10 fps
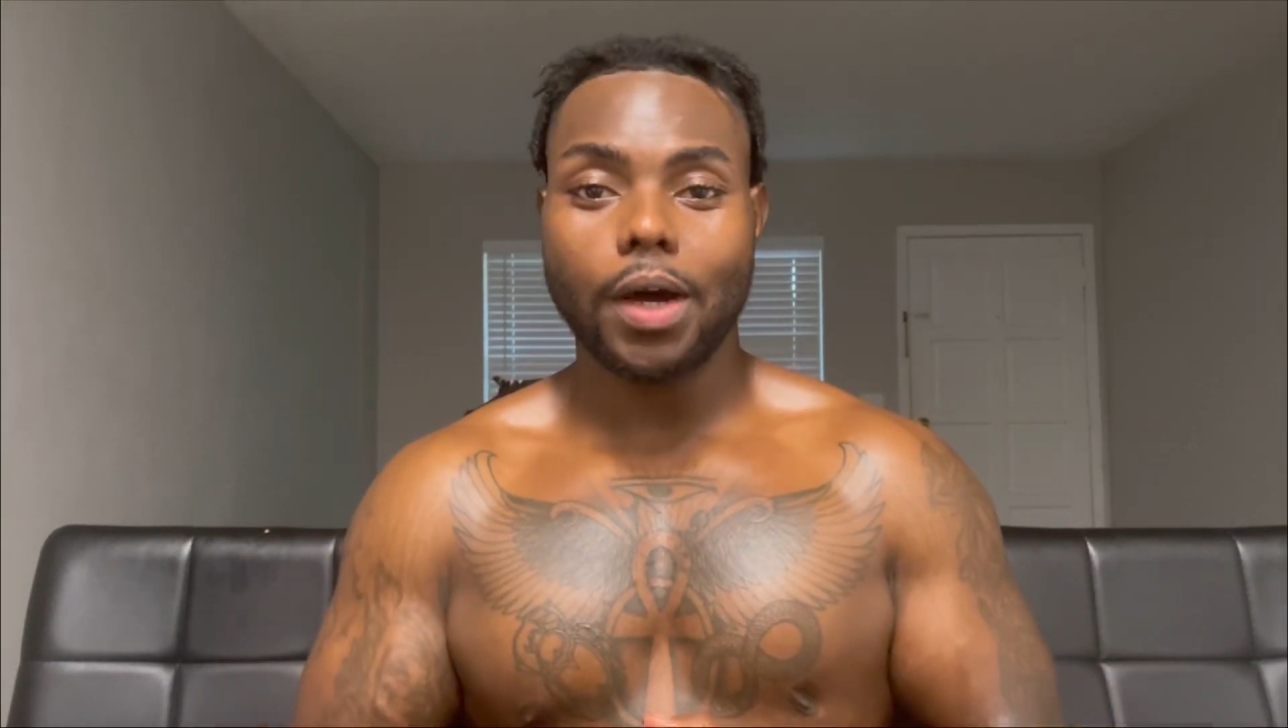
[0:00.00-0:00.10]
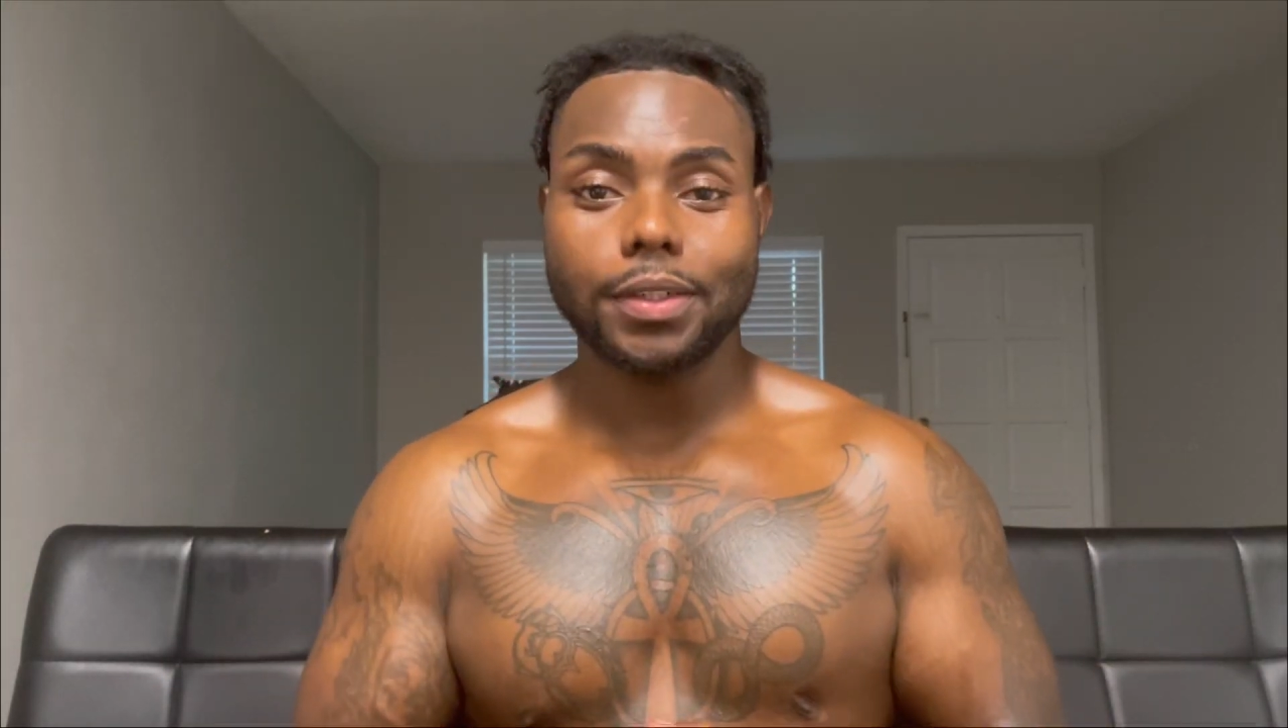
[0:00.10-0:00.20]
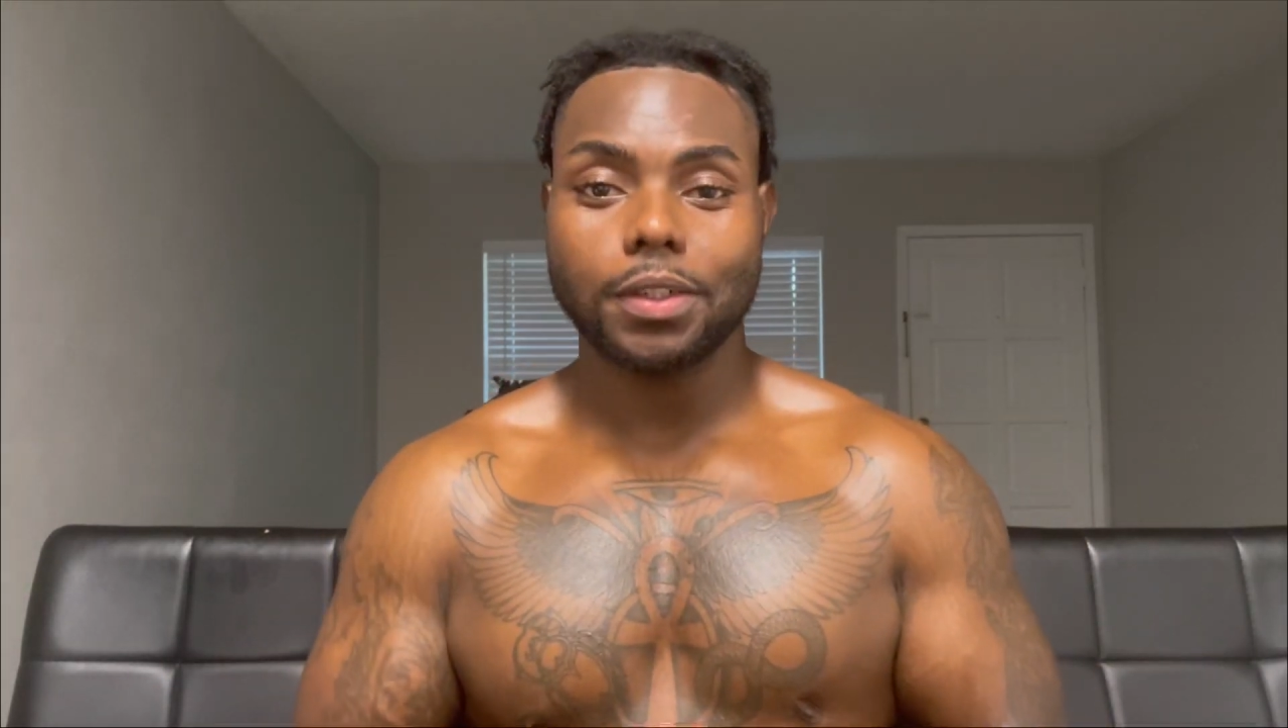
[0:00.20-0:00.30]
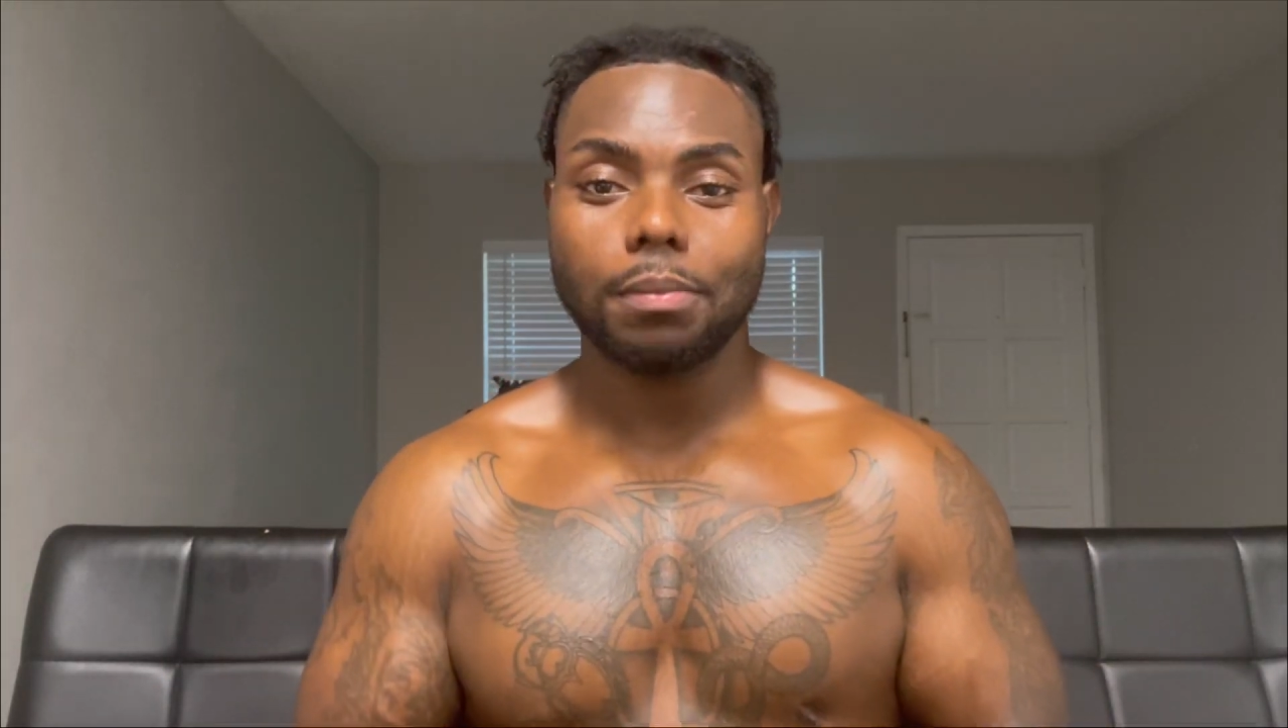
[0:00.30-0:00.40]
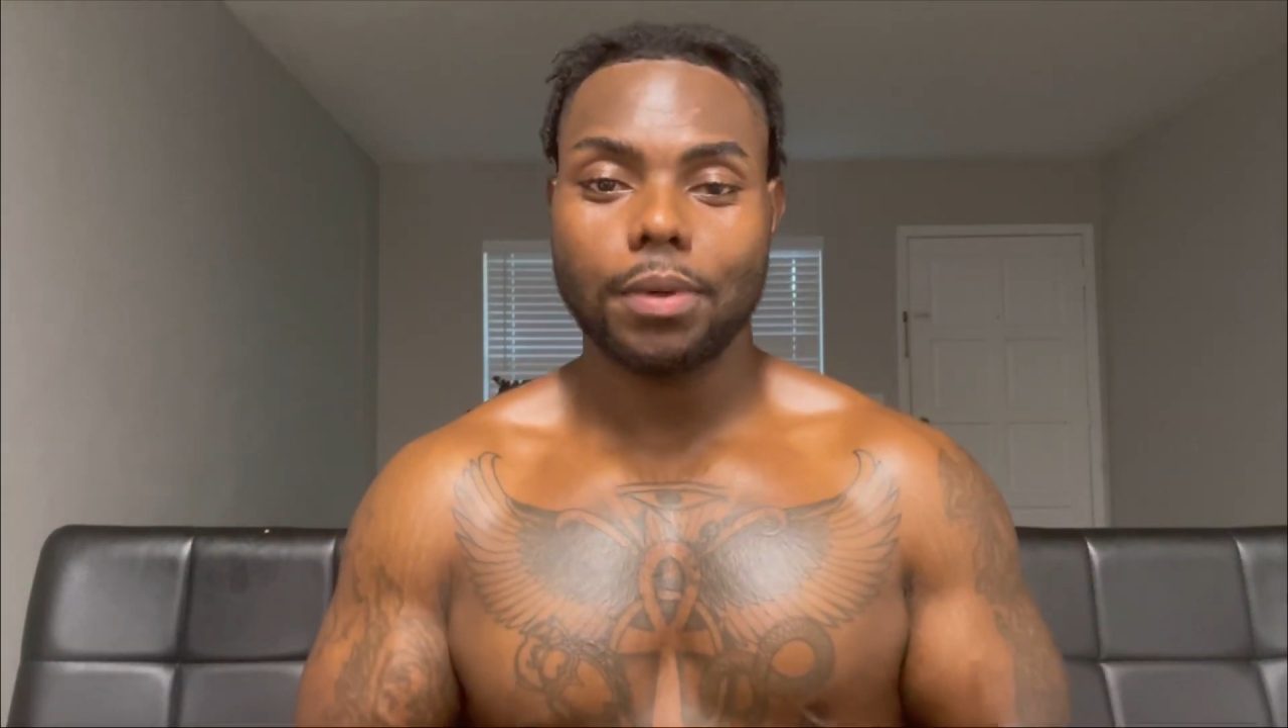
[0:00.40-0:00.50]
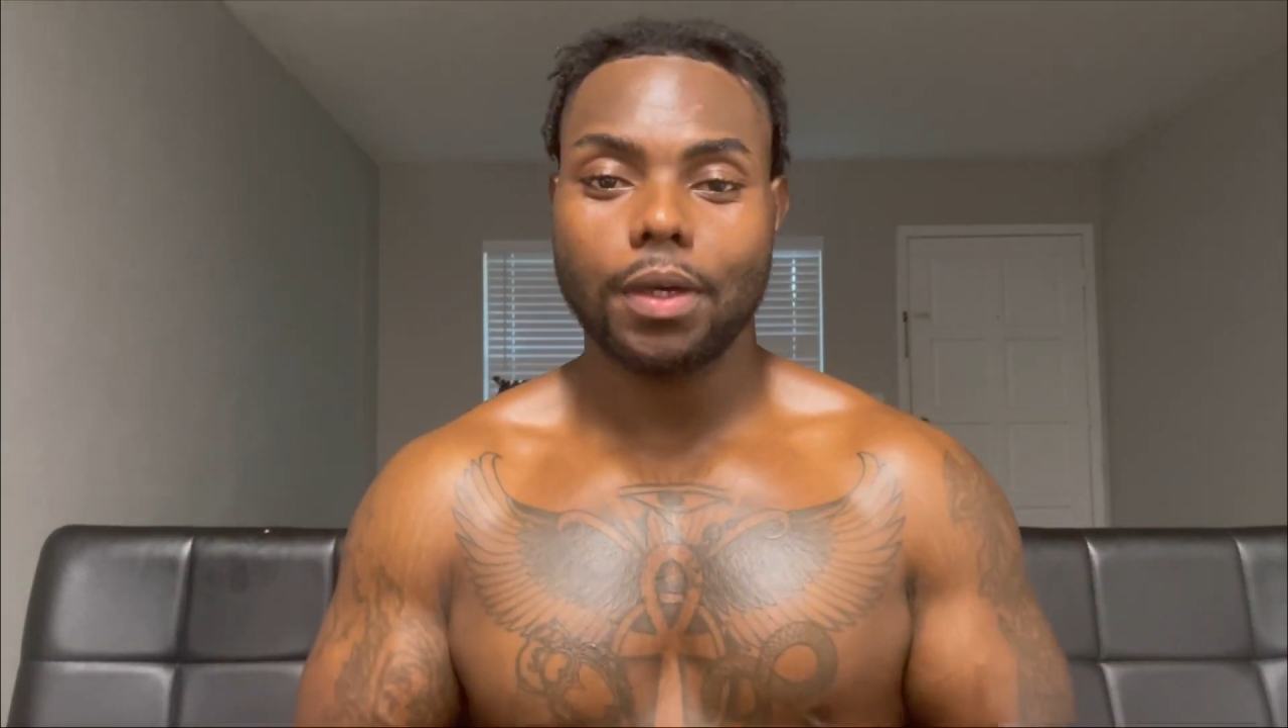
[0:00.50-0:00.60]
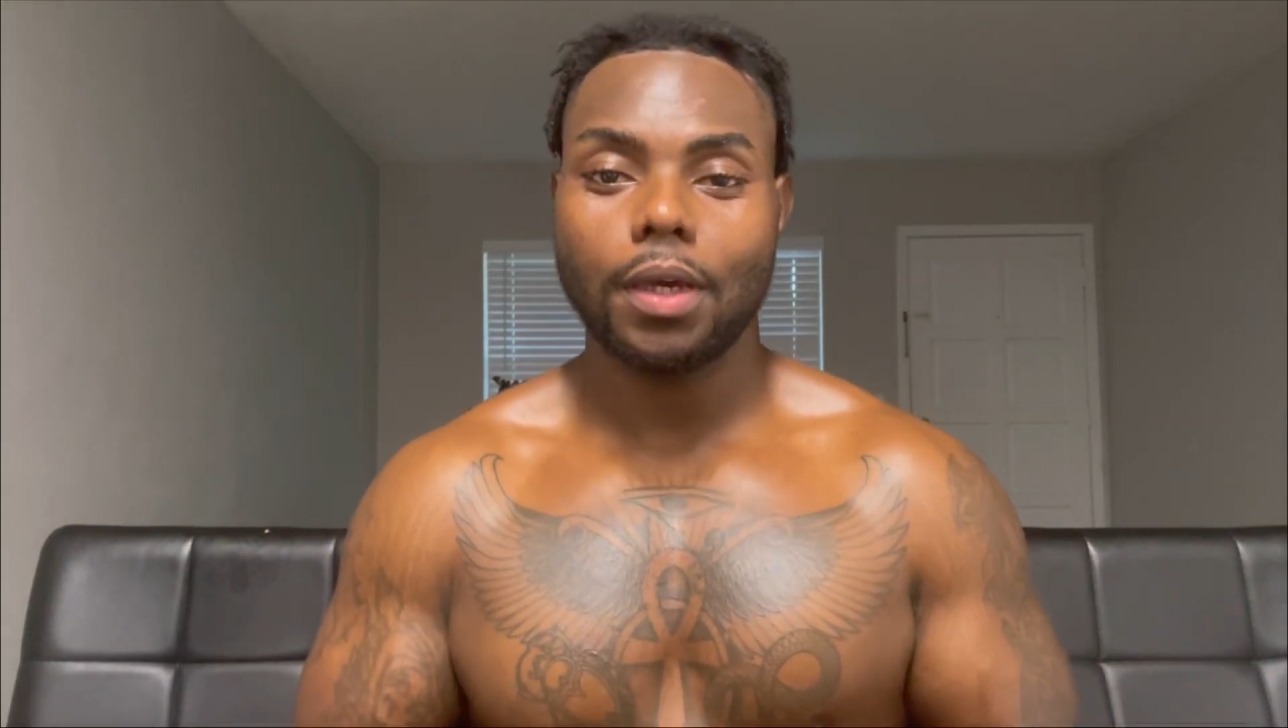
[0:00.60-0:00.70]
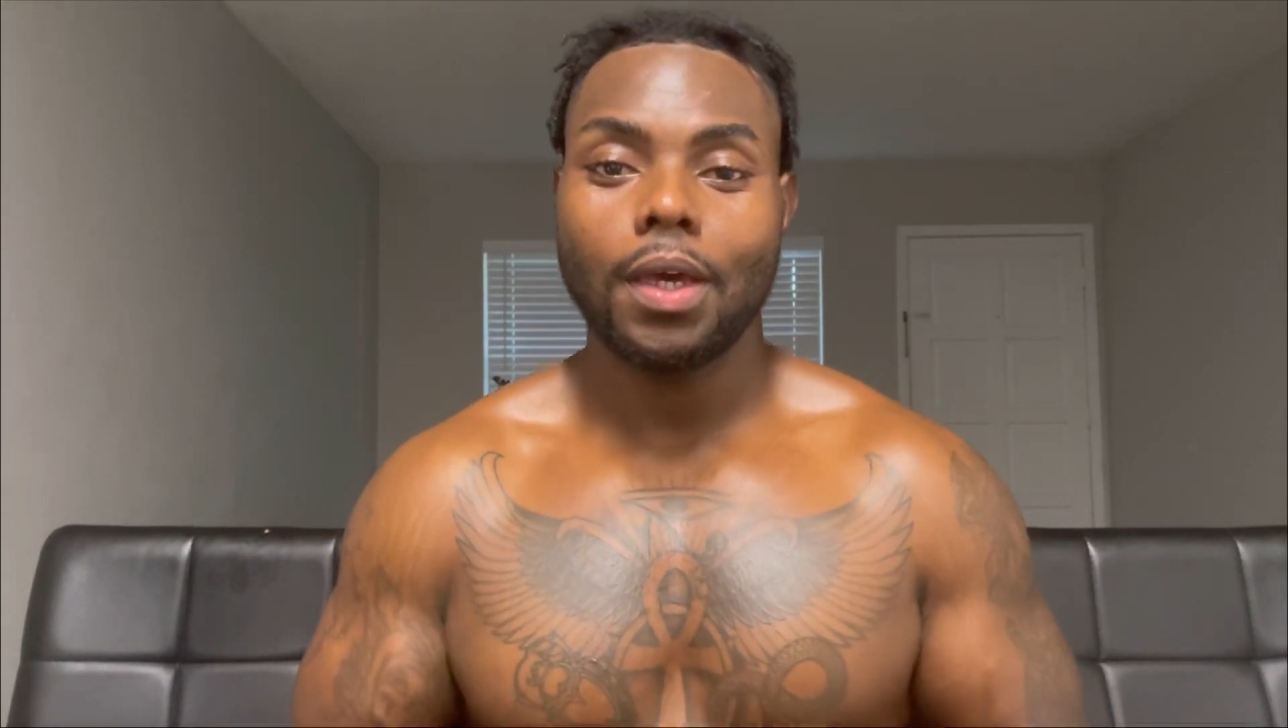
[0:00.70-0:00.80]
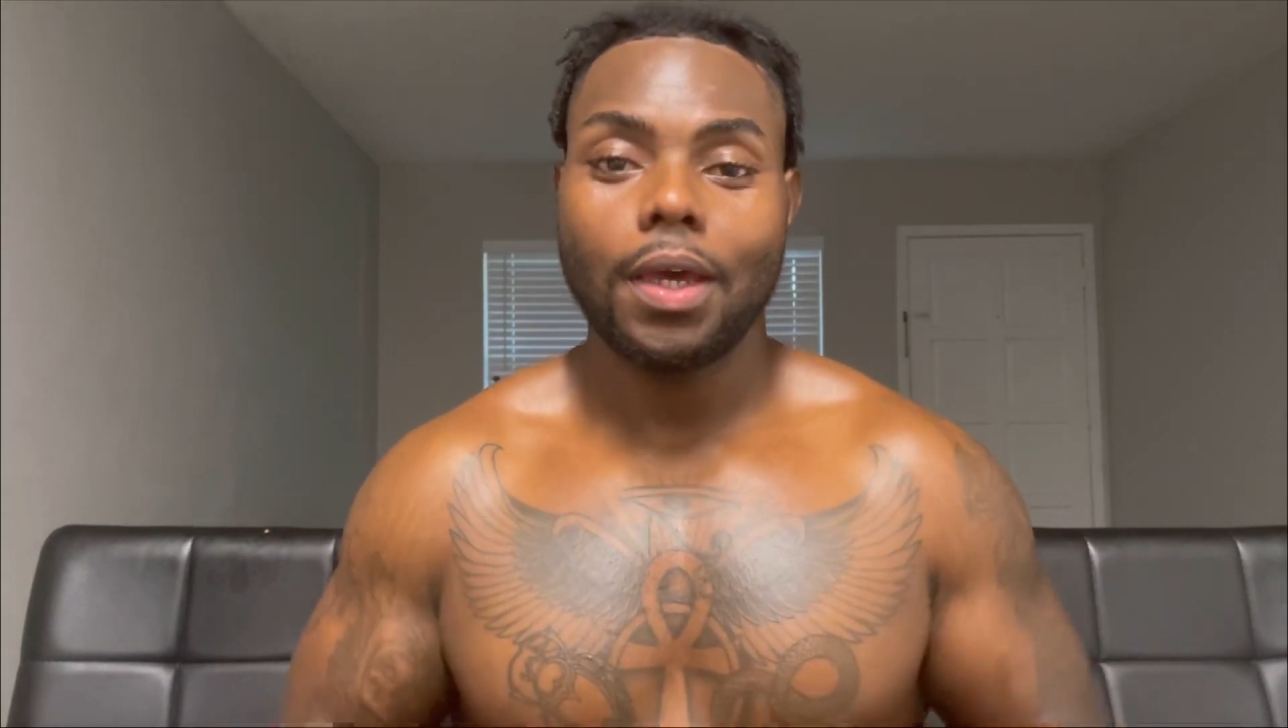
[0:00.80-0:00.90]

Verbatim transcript: content, man.